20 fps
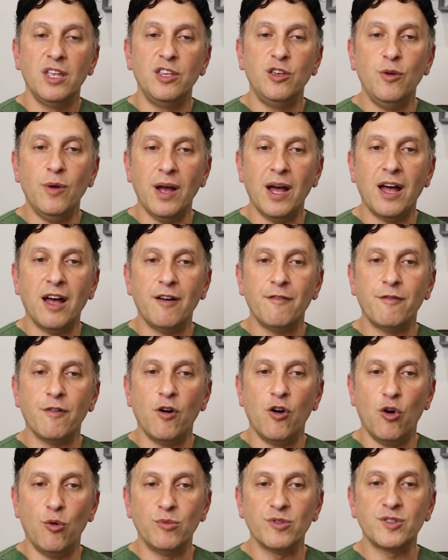you have
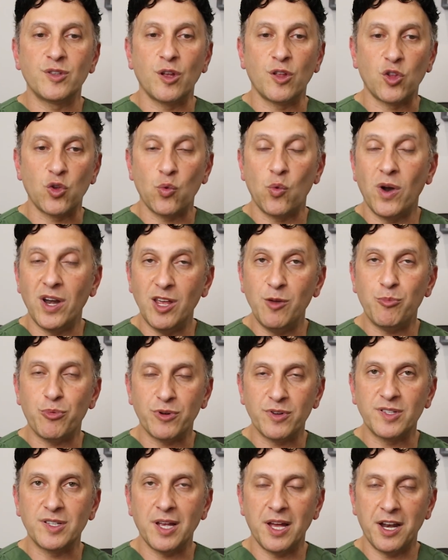almost a
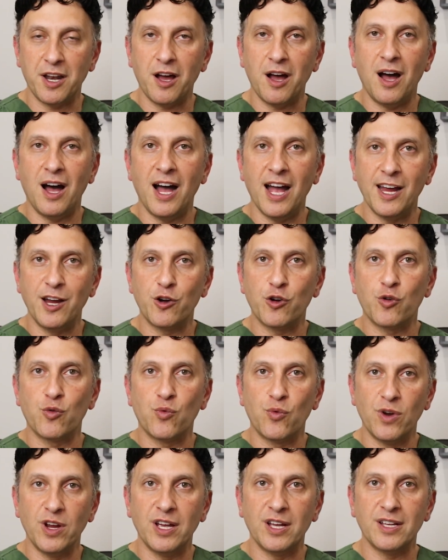20% higher
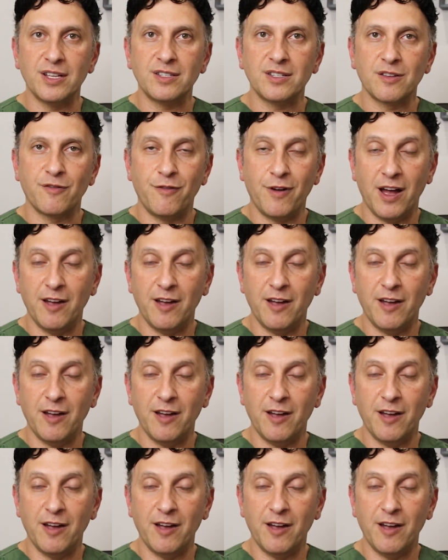risk,